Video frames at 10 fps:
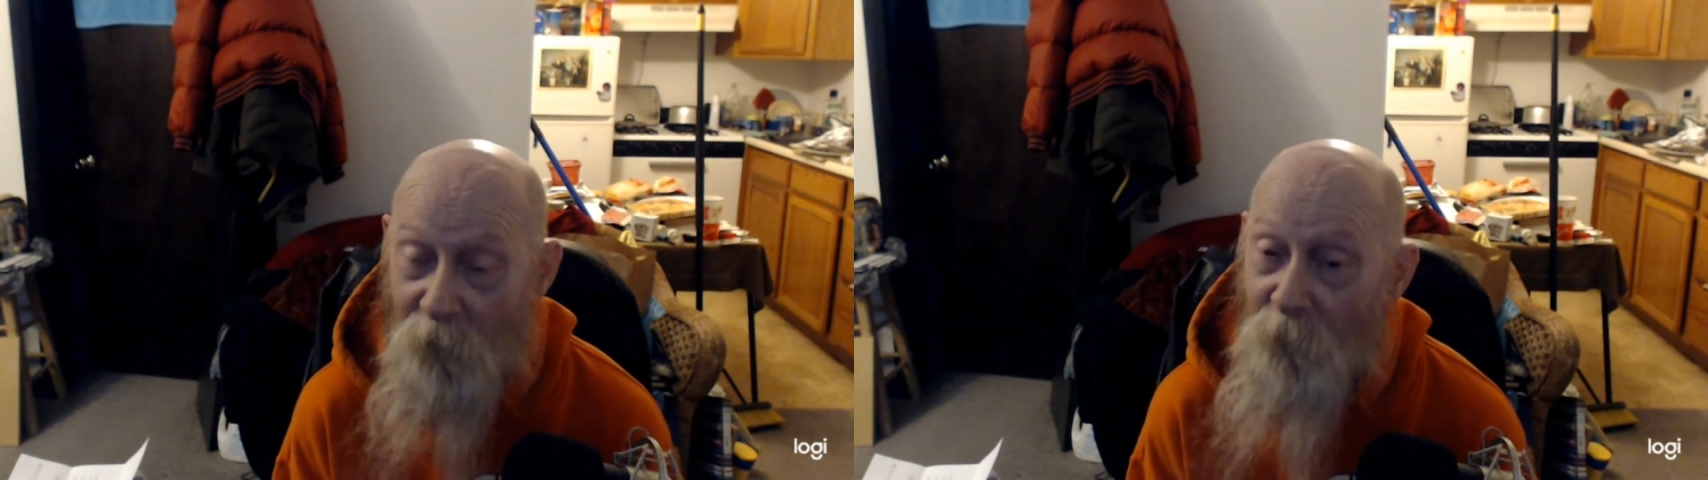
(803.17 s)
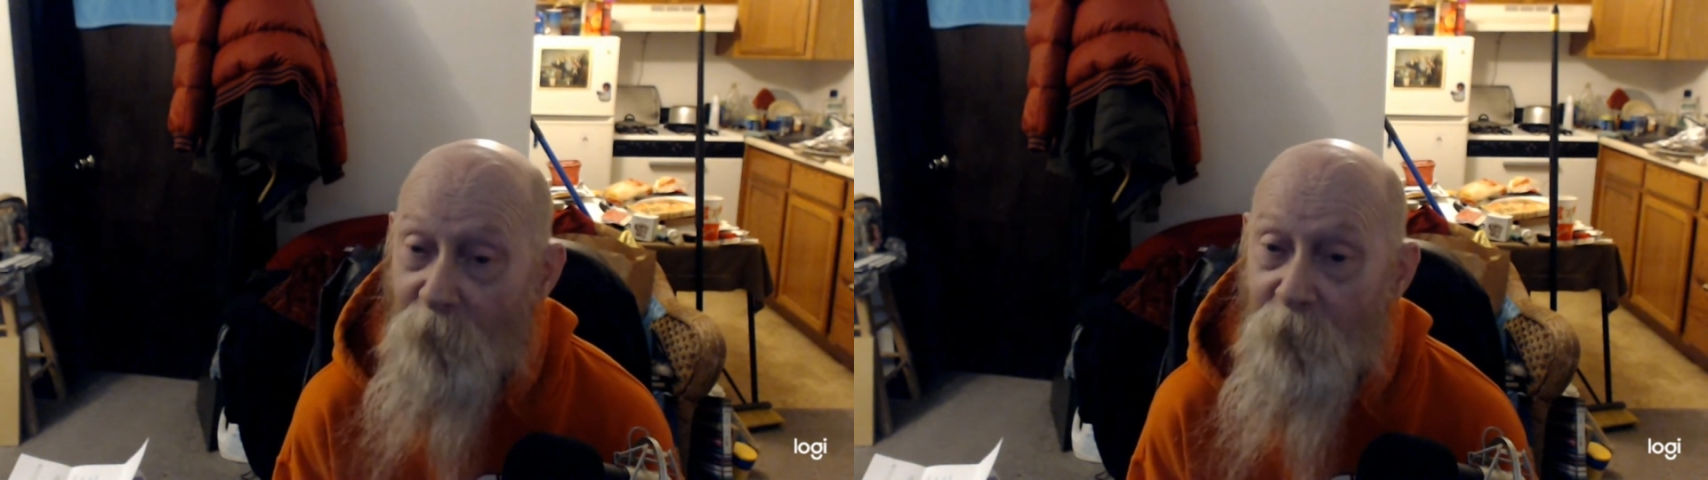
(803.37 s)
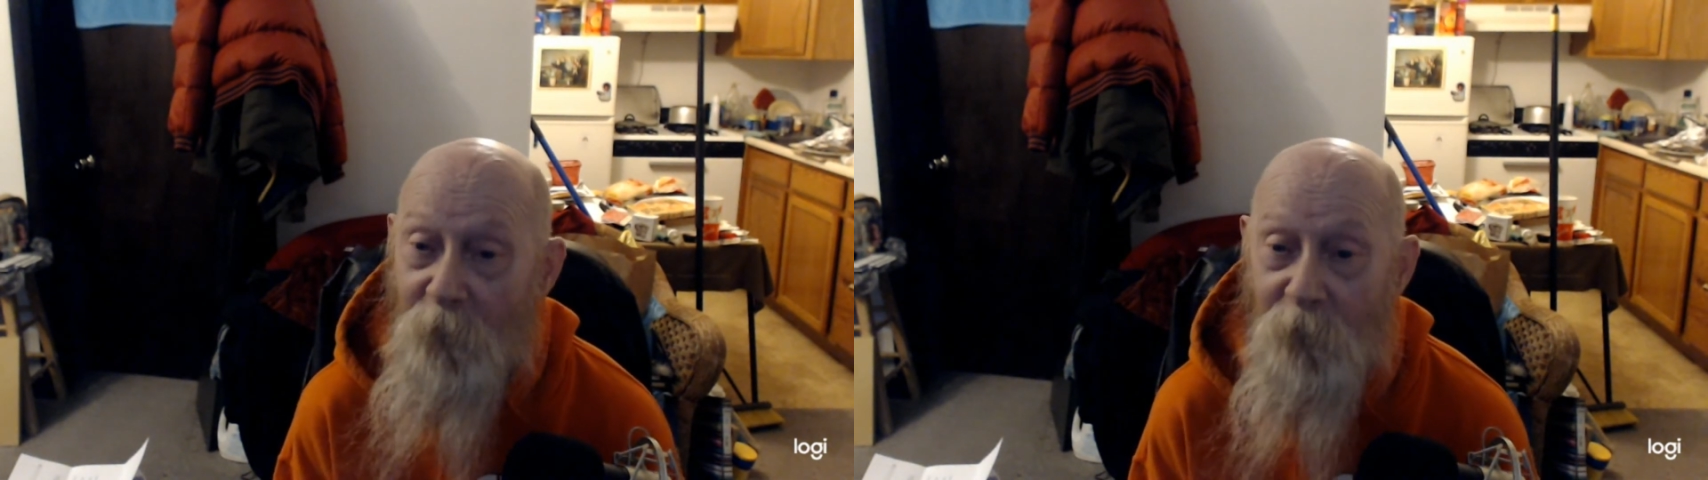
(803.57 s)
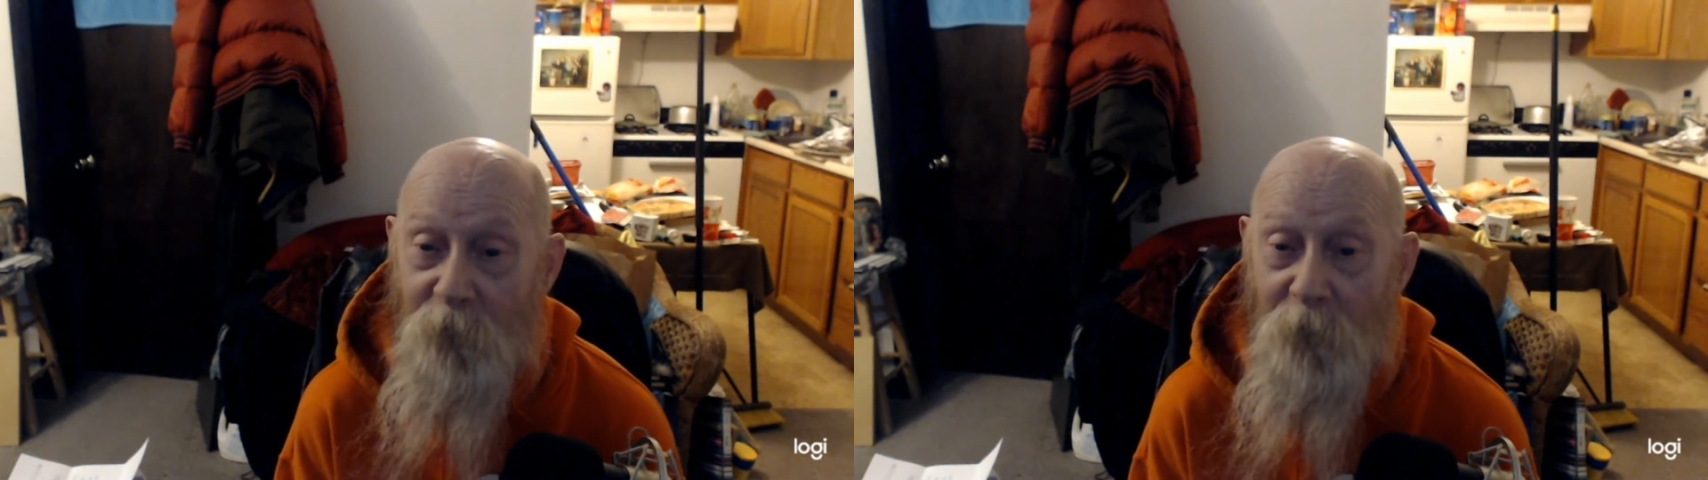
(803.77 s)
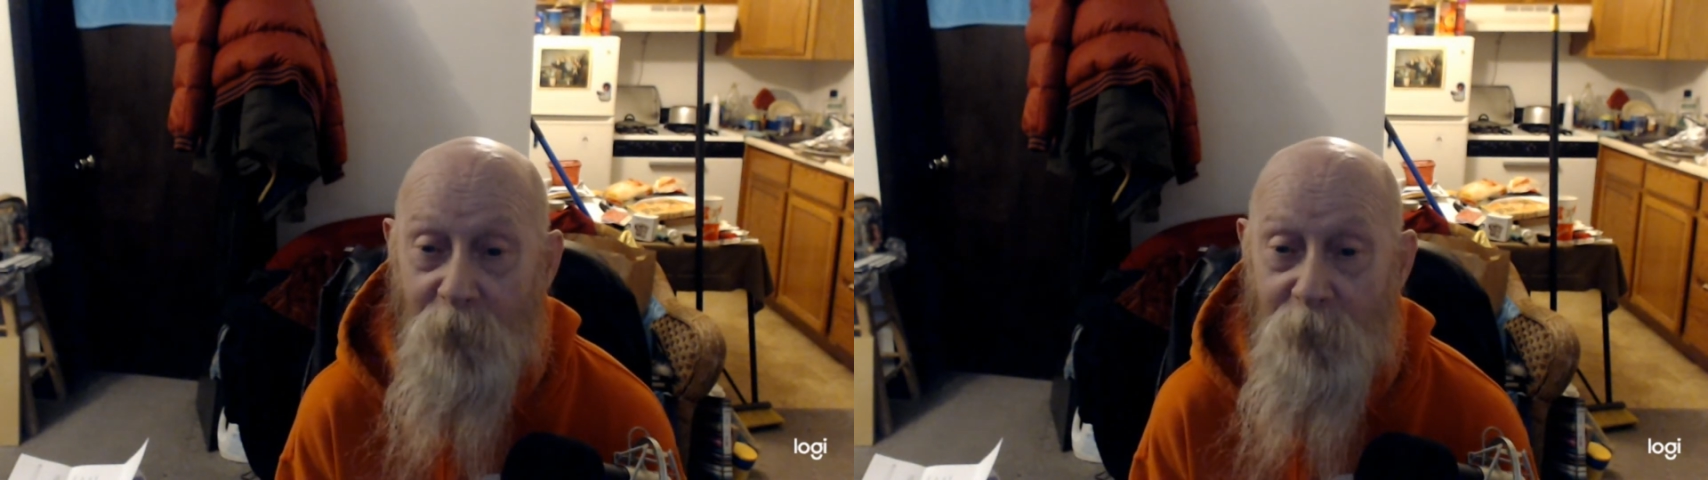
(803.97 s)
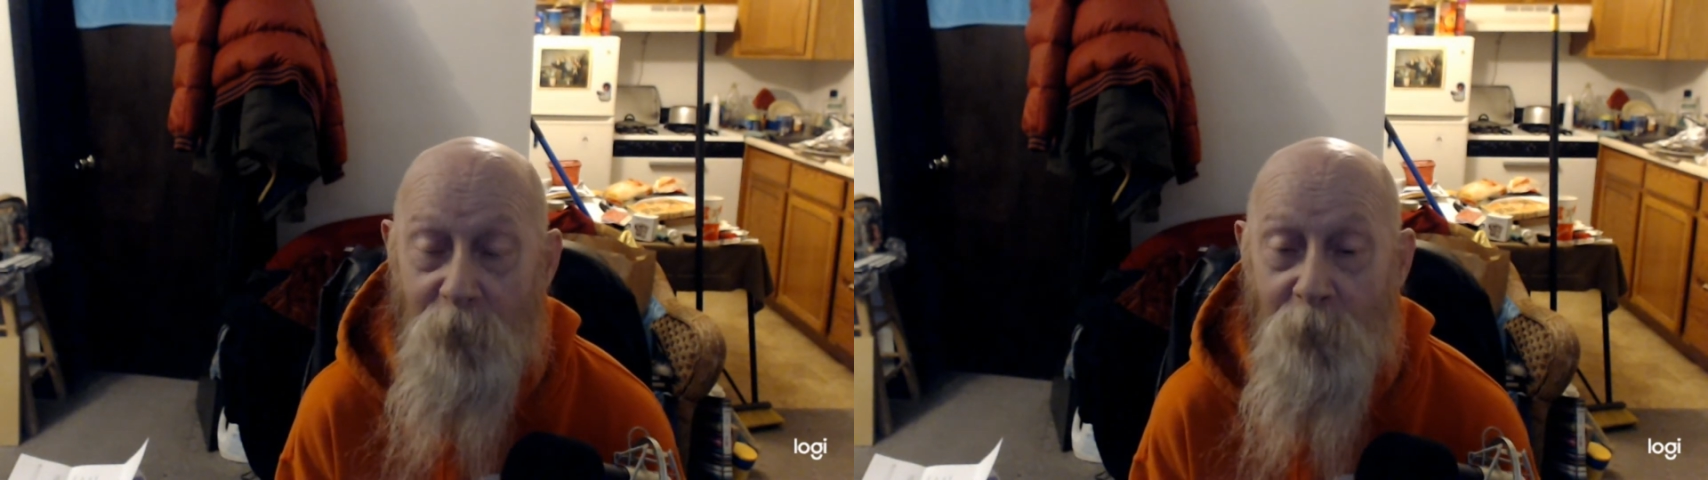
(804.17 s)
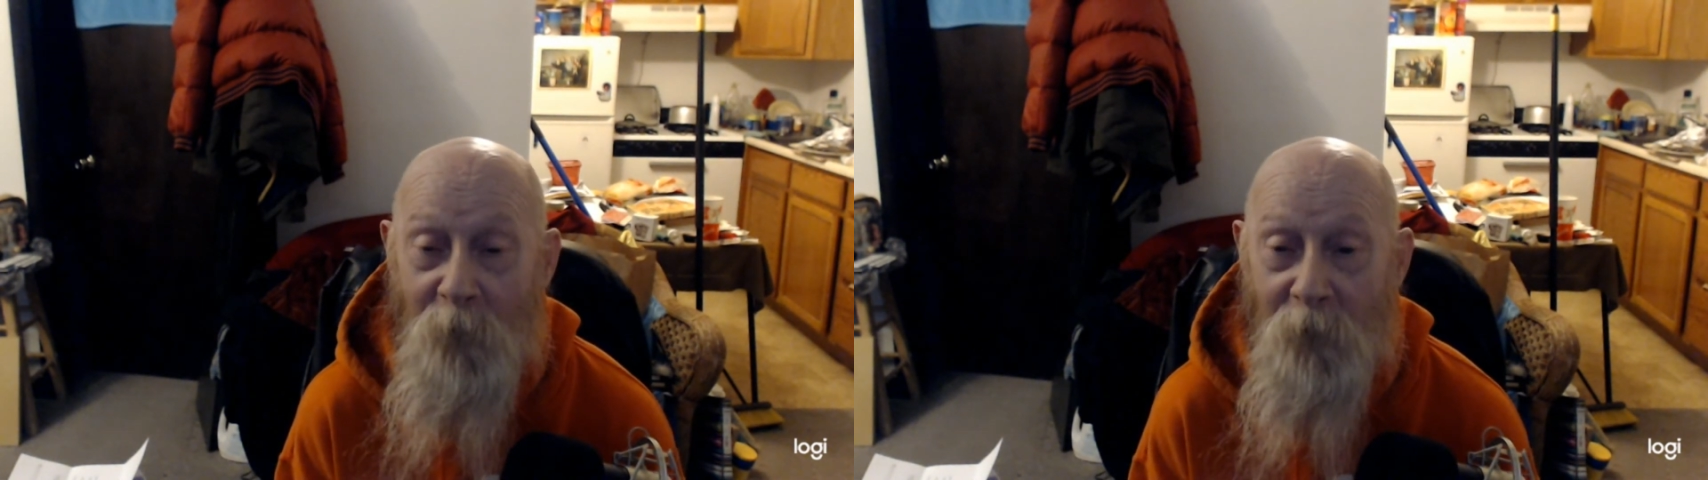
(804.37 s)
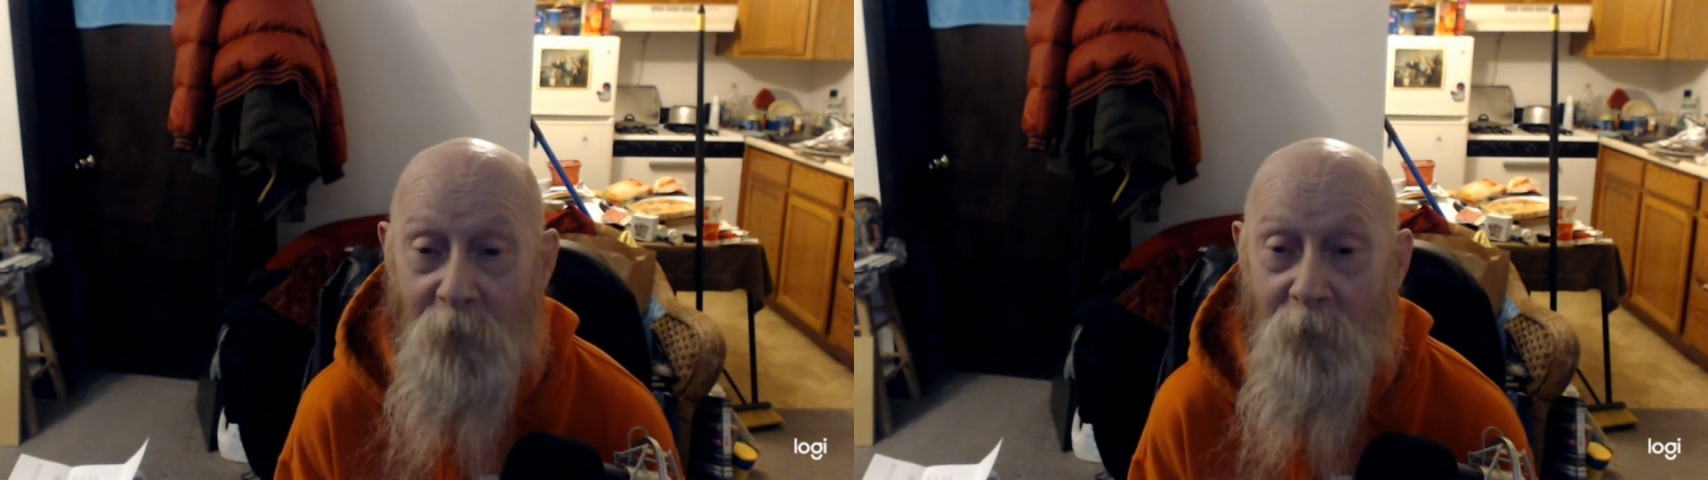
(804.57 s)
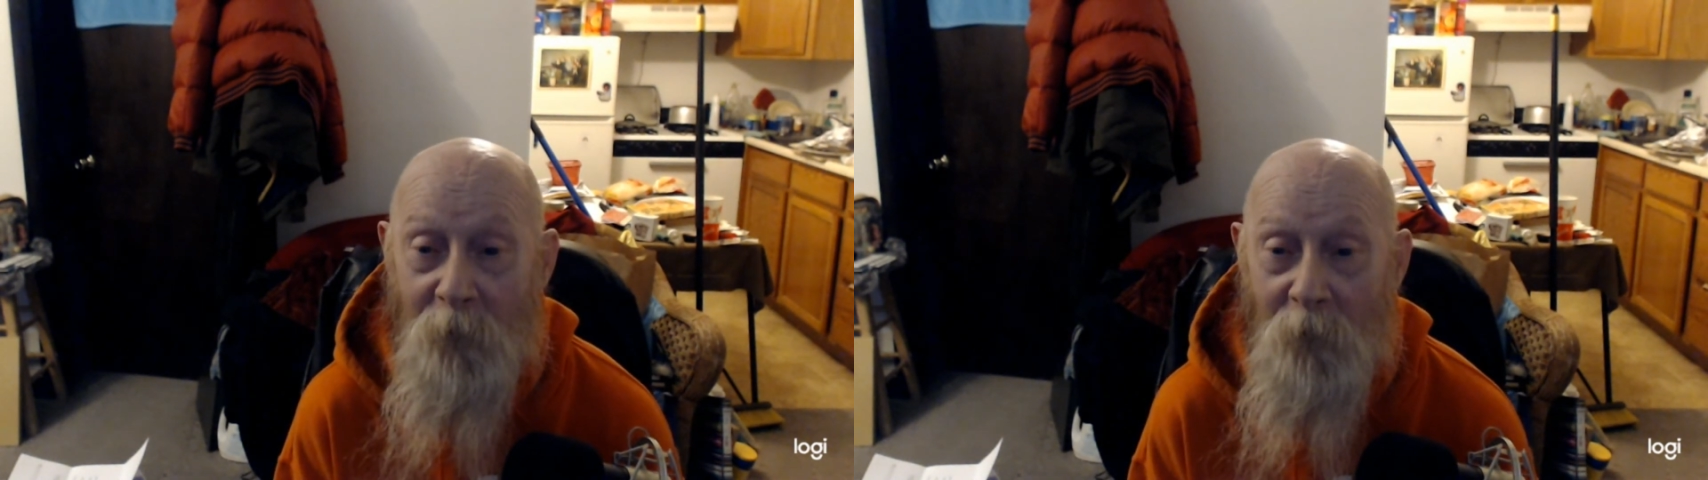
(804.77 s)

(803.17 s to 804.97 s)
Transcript: I don't think that there are too many